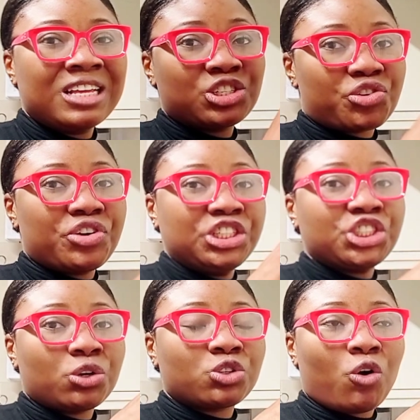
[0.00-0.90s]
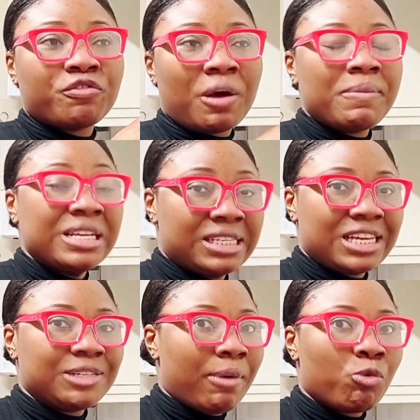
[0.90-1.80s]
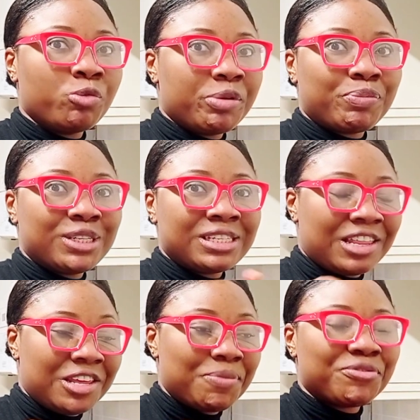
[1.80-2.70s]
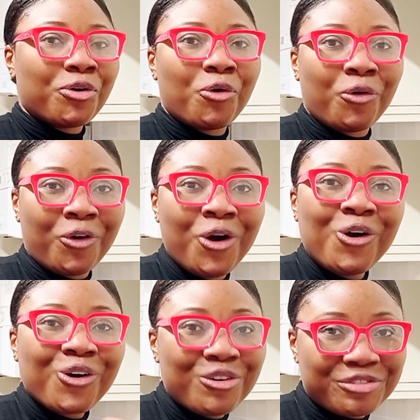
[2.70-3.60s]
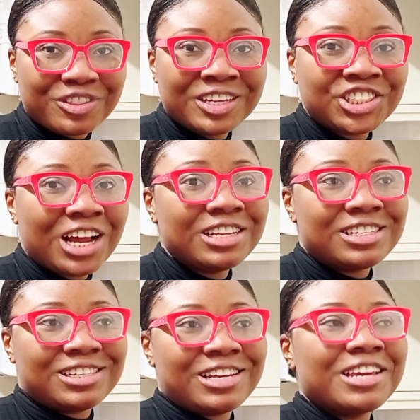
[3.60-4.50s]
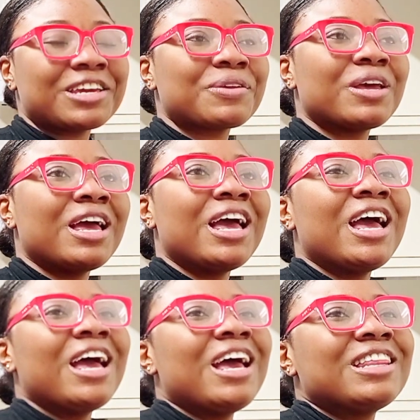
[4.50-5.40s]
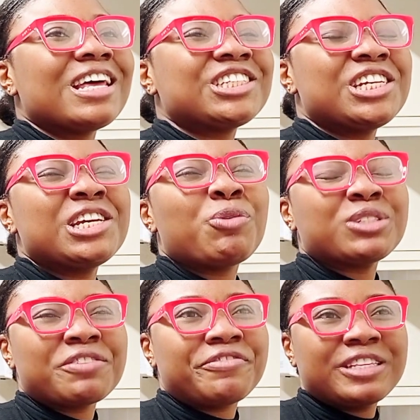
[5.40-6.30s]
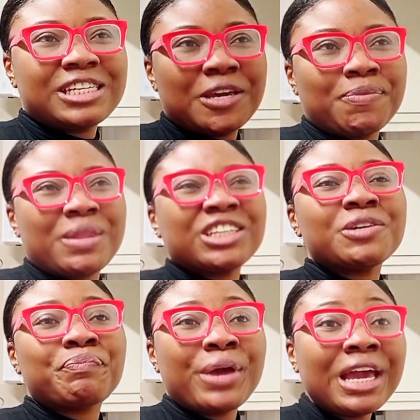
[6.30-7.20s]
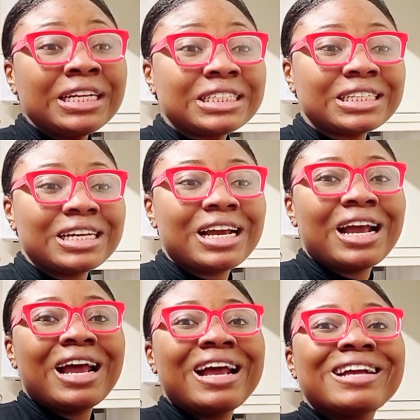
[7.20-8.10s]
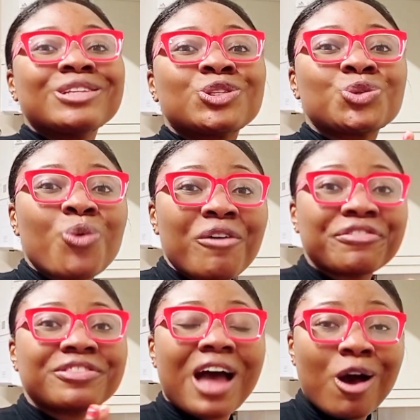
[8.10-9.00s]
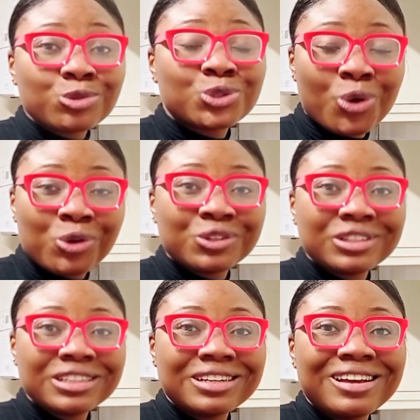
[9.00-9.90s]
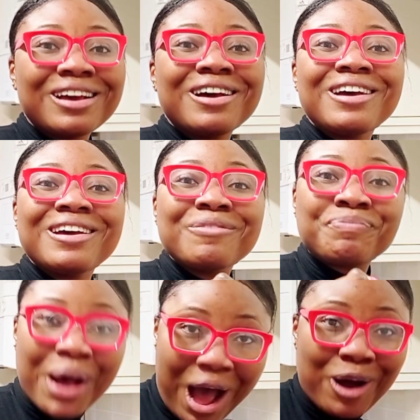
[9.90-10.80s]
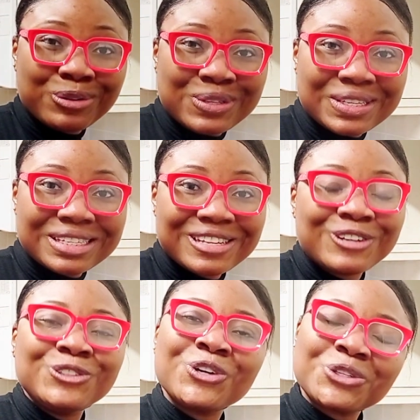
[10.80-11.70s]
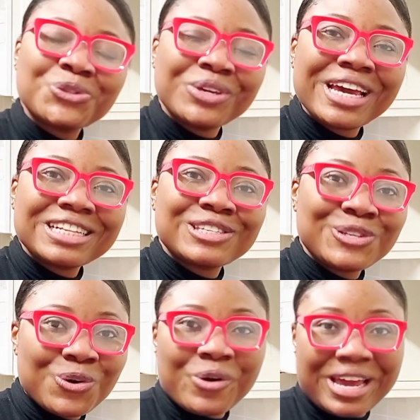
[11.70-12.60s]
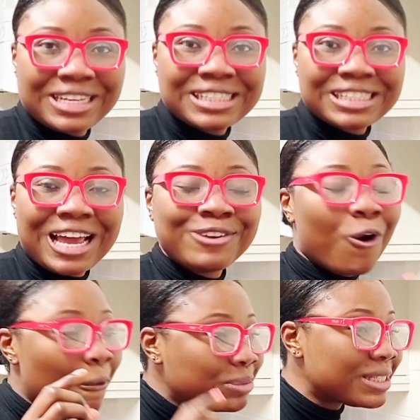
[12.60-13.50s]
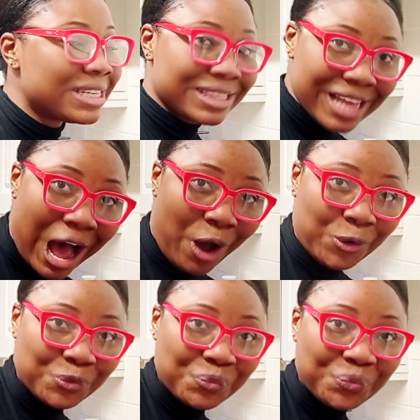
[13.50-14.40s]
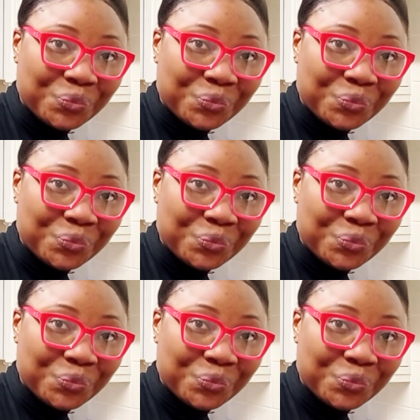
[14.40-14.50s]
a screenshot of her message, but I won't be putting her name for confidentiality's sake. That she was a victim, that she paid £12,000 just to get COS, and up to now,